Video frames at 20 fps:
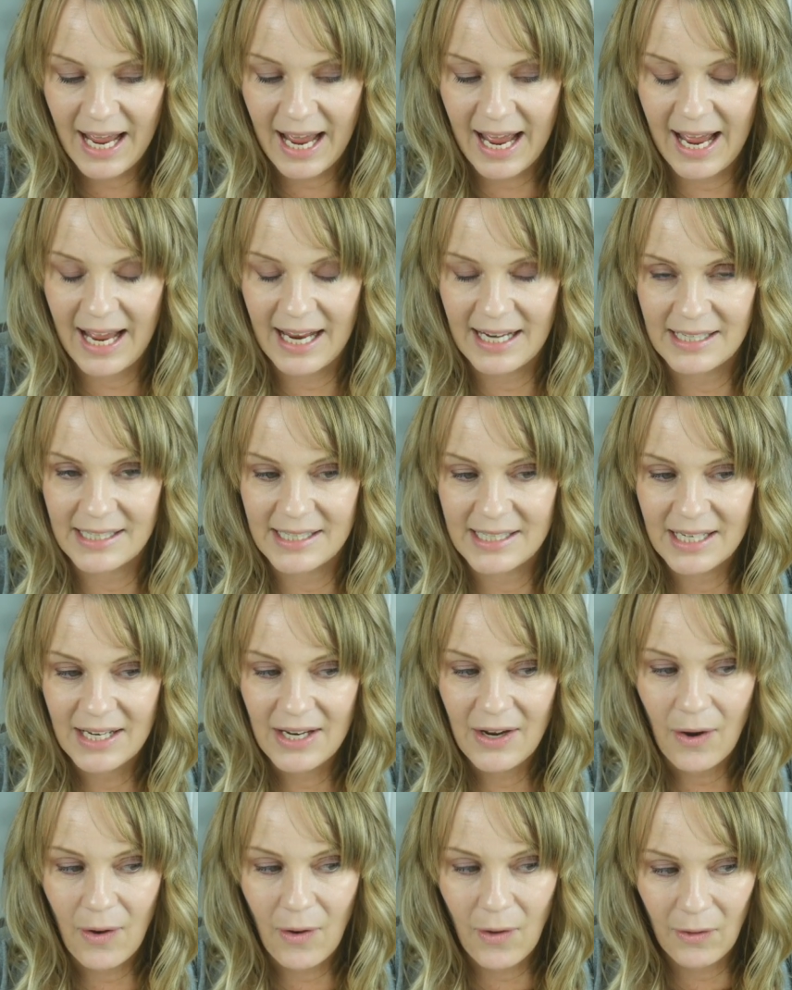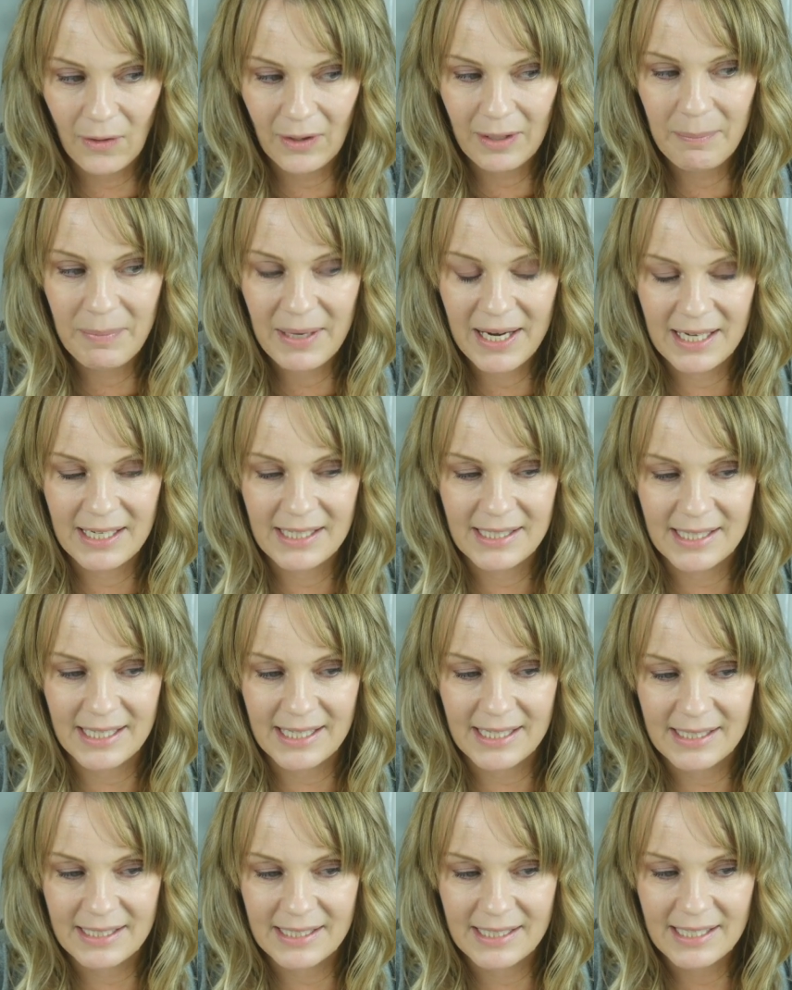and all the
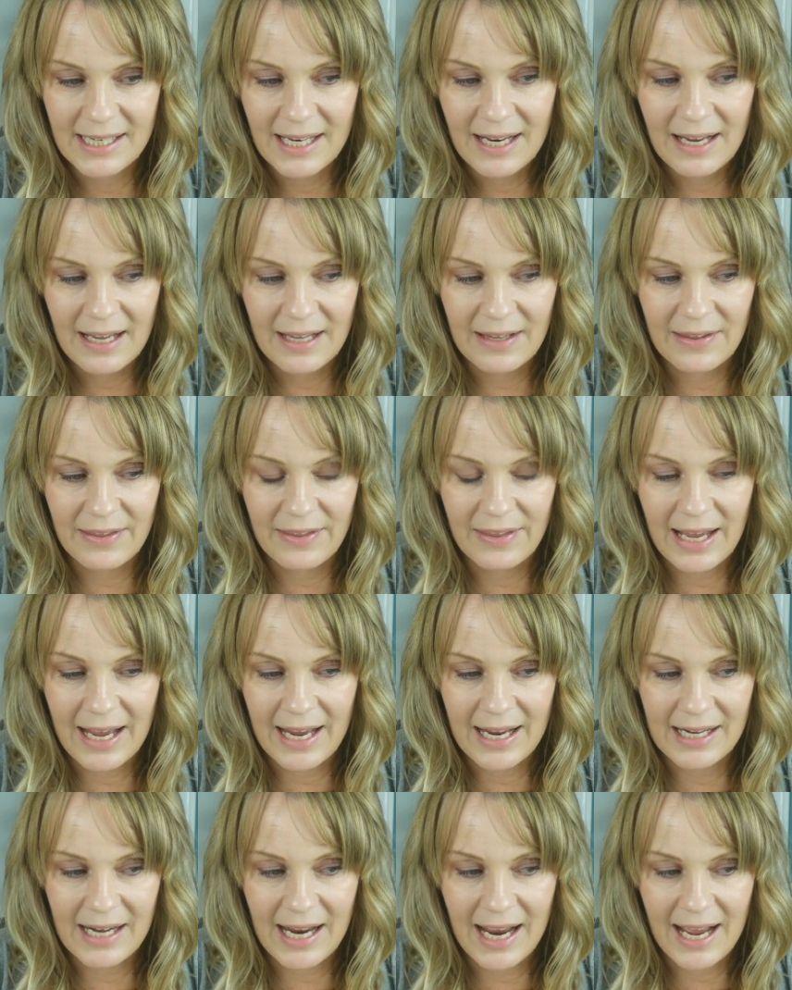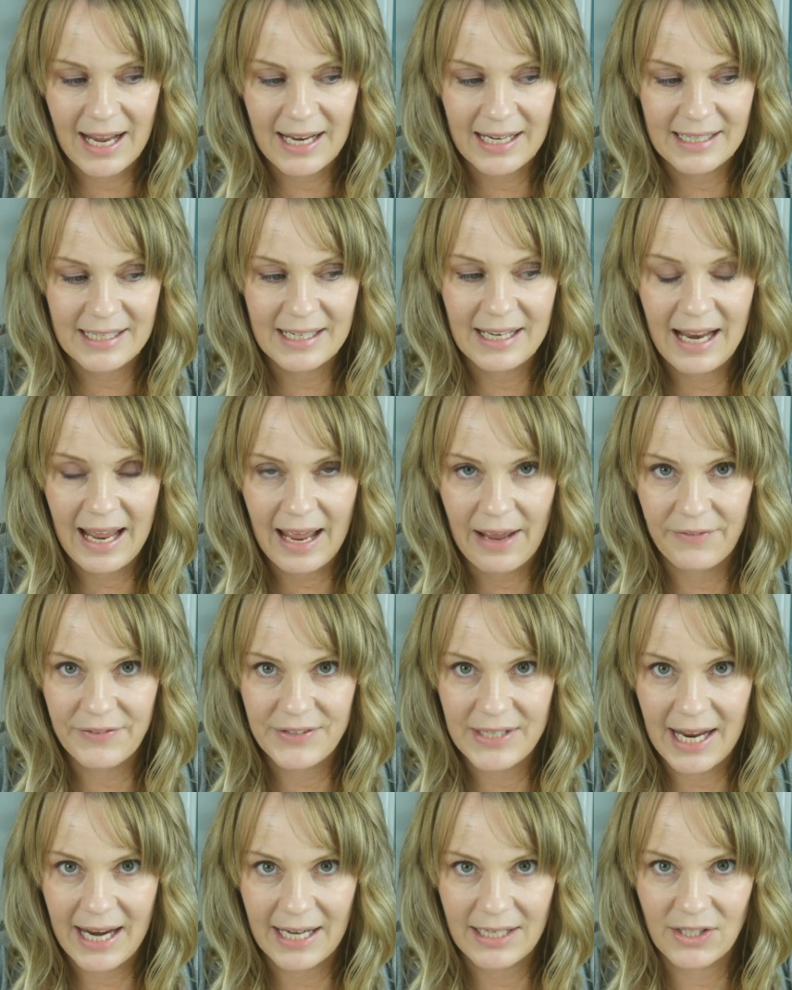pieces that I'd
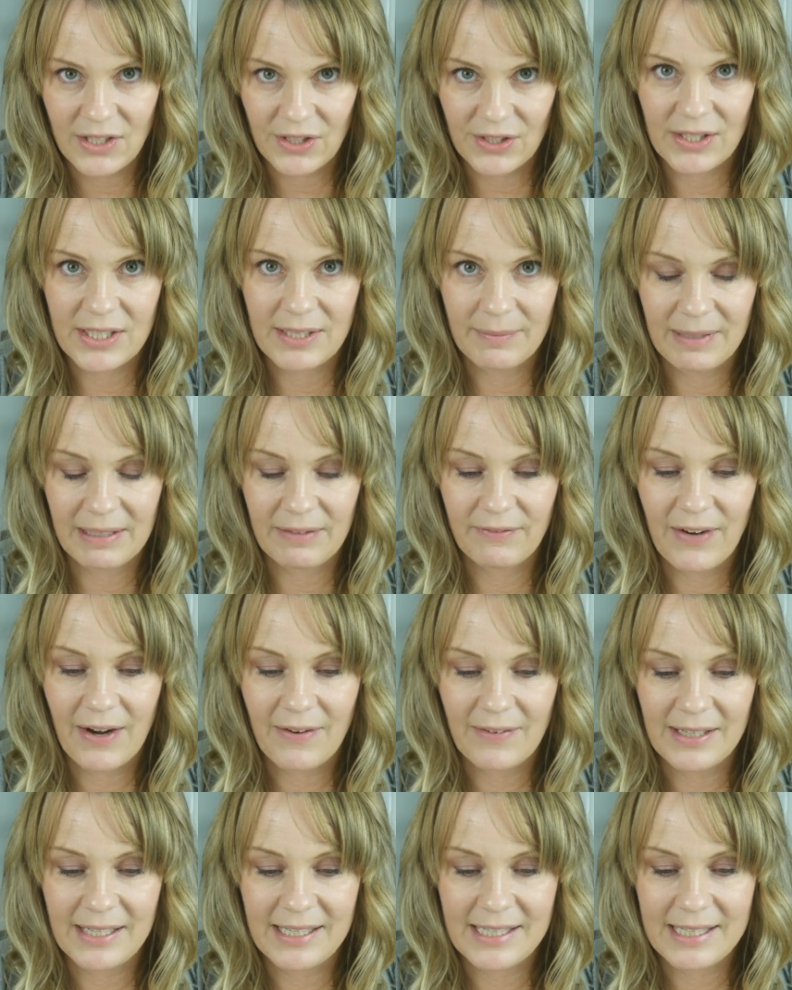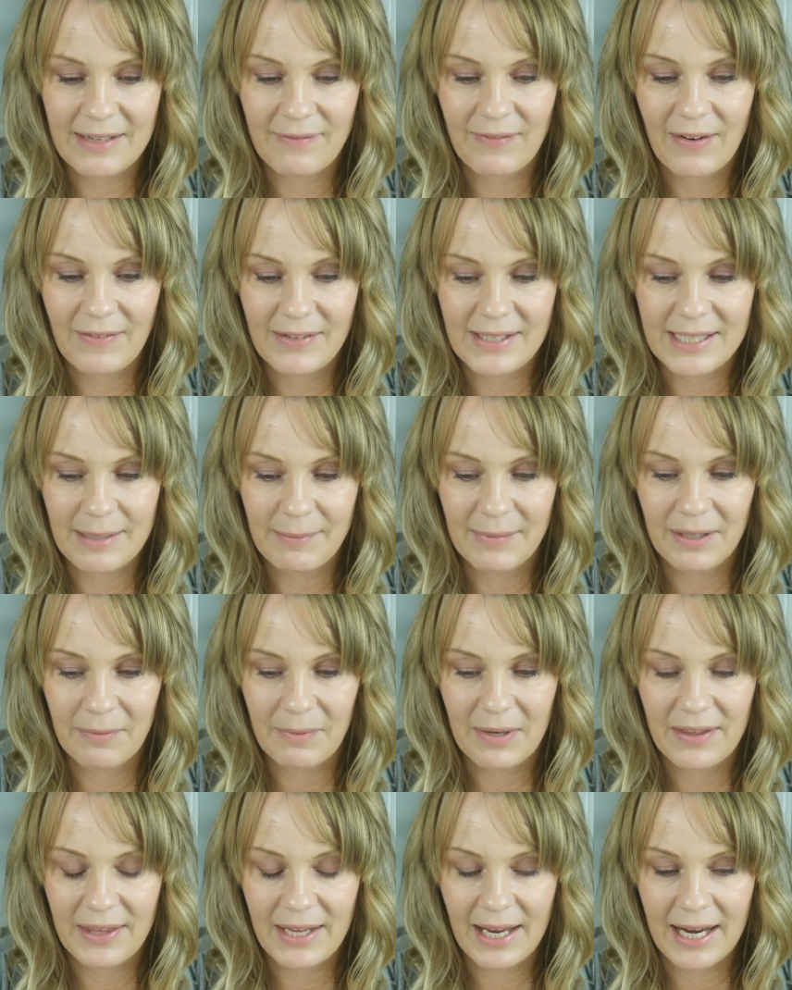left I'd done something very similar
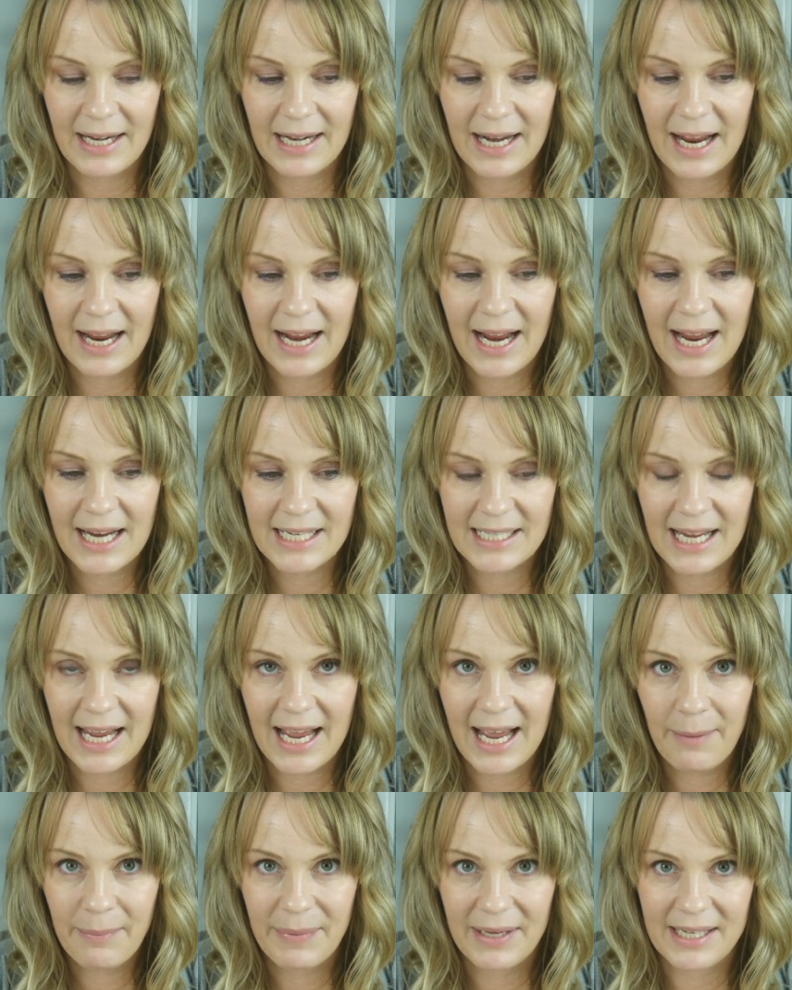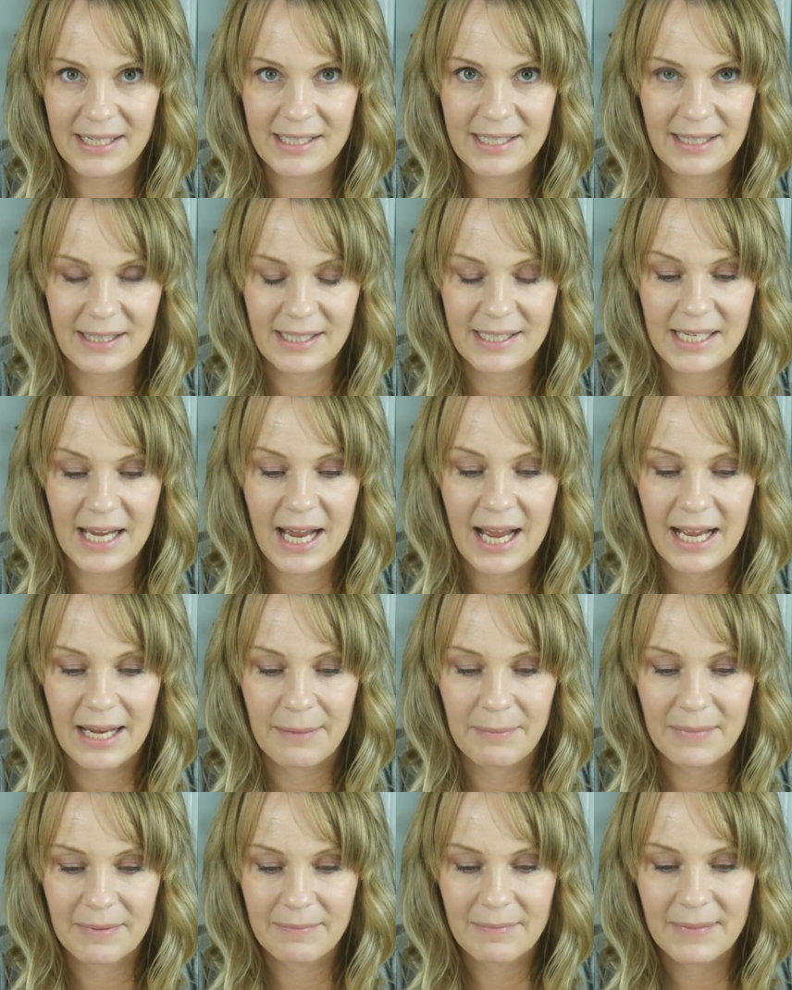with, and I had a habit at the time